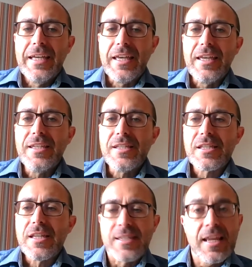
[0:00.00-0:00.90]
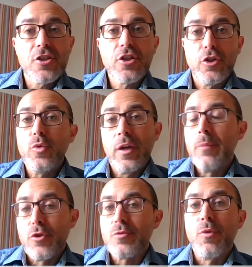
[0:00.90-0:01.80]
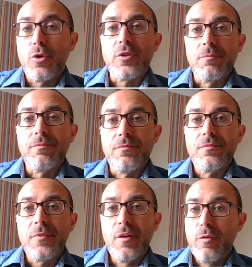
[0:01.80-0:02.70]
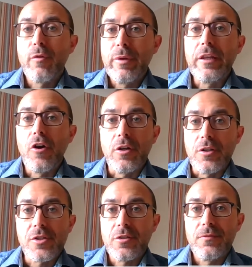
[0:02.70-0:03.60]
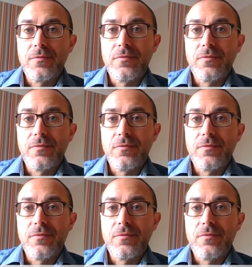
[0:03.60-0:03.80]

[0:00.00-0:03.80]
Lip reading: is essentially doing a post-mortem, if we're really honest.